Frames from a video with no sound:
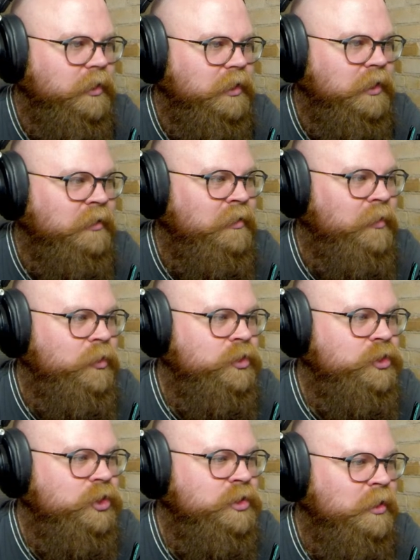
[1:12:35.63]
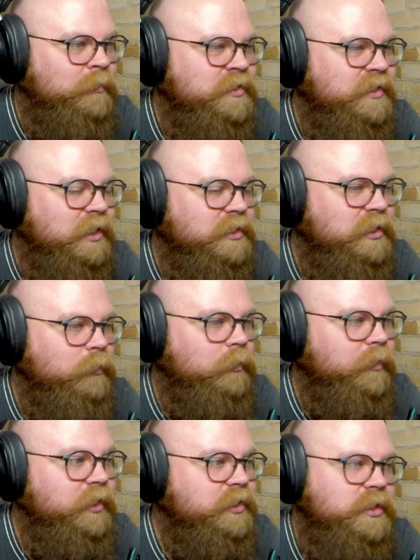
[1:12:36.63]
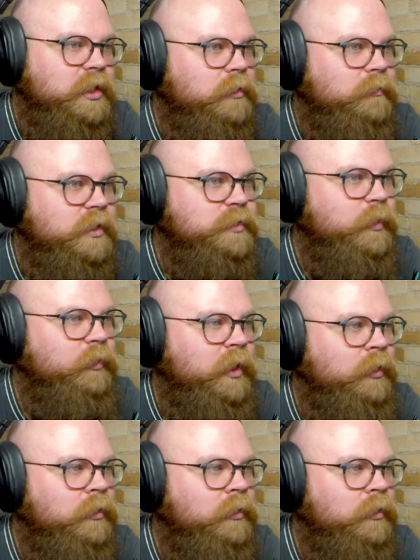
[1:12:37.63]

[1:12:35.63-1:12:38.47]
And then there's just some stats that were really sick. Let's be real.